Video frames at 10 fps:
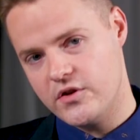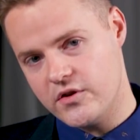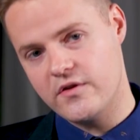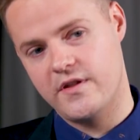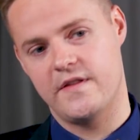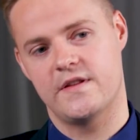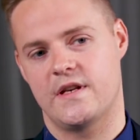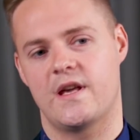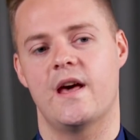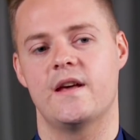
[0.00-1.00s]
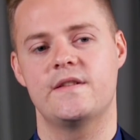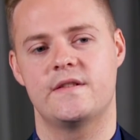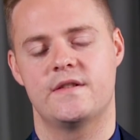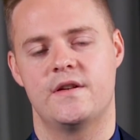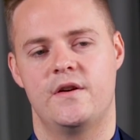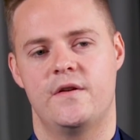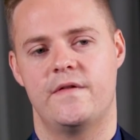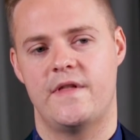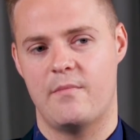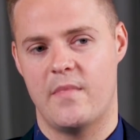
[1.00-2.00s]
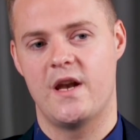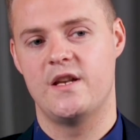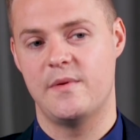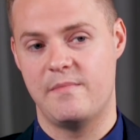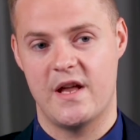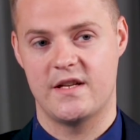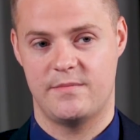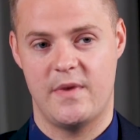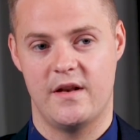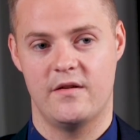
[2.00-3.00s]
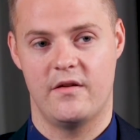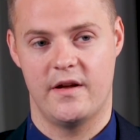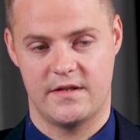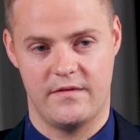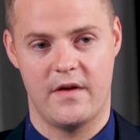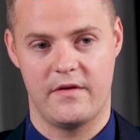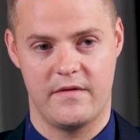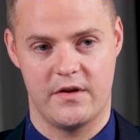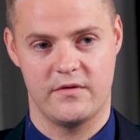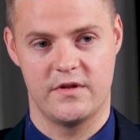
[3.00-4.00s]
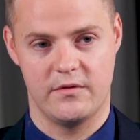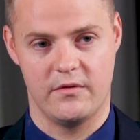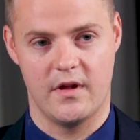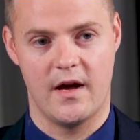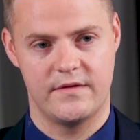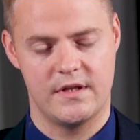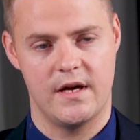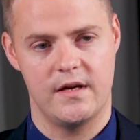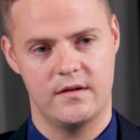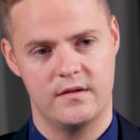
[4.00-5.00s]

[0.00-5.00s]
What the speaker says: Do you think there's a case for that money to be better spent on our surviving veterans who are alive today?